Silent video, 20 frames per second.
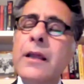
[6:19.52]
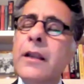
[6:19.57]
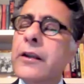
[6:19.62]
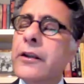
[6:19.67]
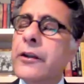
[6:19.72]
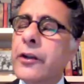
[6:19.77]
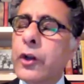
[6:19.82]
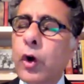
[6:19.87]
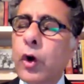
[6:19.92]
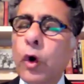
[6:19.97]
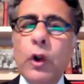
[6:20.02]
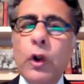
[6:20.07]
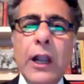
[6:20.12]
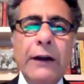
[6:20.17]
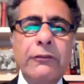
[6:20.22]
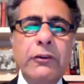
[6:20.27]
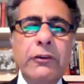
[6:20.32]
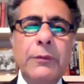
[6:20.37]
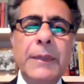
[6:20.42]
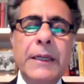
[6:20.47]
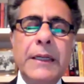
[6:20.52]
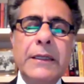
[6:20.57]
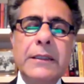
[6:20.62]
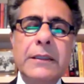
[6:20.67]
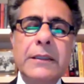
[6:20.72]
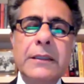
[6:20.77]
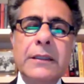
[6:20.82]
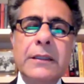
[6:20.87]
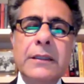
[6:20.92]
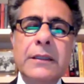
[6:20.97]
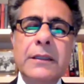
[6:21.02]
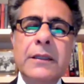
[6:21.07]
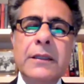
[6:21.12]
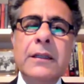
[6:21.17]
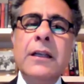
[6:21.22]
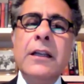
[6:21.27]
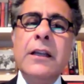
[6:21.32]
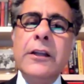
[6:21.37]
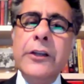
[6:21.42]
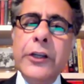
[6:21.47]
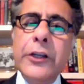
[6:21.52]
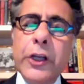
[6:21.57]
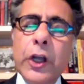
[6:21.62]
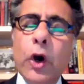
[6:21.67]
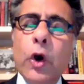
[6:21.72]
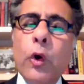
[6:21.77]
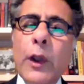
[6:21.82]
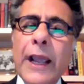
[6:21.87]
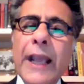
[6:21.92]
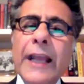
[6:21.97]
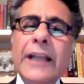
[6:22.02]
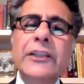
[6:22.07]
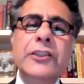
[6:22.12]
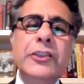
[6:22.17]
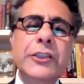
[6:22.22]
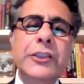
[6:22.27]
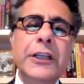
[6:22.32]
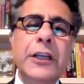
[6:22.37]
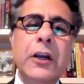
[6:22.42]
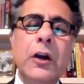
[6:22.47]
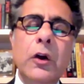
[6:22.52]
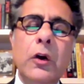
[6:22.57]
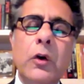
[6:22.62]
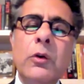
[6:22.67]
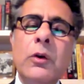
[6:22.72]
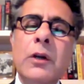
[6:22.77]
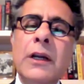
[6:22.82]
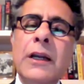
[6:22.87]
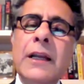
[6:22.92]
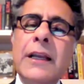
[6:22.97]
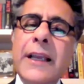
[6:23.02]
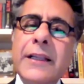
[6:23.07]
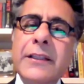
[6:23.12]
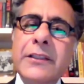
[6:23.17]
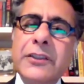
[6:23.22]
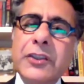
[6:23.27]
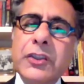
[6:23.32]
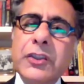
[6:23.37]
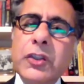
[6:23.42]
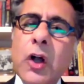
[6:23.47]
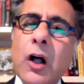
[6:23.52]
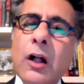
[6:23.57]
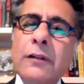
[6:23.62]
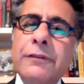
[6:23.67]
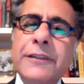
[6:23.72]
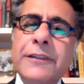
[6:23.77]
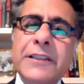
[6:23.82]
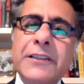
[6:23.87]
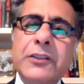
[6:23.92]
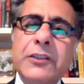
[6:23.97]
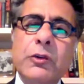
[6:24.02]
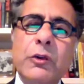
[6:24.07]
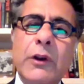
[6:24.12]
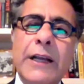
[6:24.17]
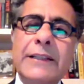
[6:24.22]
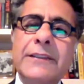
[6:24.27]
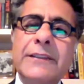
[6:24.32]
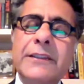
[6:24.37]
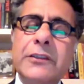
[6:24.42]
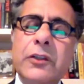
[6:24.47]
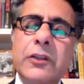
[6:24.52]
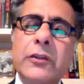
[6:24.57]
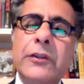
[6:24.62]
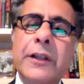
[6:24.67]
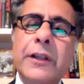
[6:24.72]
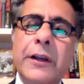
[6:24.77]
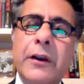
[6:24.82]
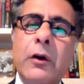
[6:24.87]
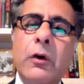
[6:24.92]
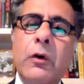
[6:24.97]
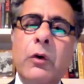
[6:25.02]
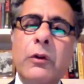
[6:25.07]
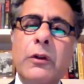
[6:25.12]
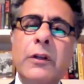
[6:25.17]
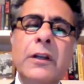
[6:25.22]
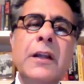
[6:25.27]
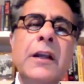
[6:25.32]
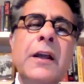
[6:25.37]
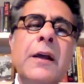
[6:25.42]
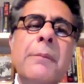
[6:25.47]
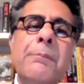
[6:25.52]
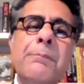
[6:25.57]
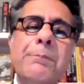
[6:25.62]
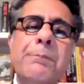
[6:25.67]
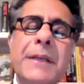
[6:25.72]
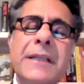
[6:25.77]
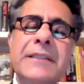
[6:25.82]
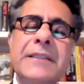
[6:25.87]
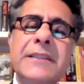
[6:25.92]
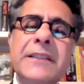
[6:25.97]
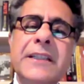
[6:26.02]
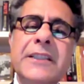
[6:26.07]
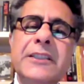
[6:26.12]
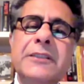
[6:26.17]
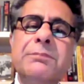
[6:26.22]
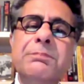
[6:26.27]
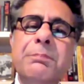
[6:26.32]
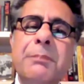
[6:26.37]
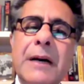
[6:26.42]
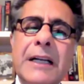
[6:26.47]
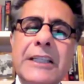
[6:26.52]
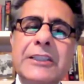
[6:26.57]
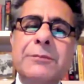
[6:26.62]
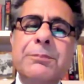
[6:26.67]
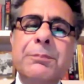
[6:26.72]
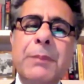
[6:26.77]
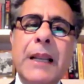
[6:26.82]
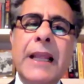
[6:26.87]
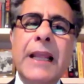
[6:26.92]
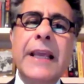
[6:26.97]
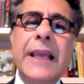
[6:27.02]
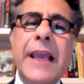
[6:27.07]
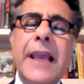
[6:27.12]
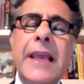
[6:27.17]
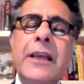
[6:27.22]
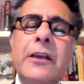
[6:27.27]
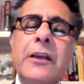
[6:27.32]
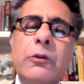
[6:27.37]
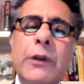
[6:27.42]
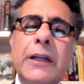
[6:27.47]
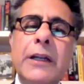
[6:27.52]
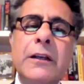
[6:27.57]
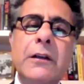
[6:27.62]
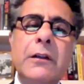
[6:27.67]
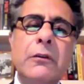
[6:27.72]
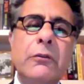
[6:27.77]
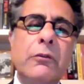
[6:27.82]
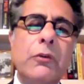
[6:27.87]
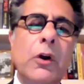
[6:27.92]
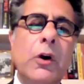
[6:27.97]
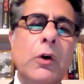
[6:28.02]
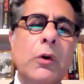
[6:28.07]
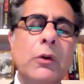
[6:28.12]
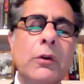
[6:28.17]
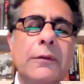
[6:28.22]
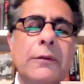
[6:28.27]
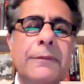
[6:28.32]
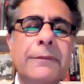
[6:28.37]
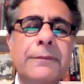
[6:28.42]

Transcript: No government, no NGO can solve this crisis on their own. Business must play a critical role.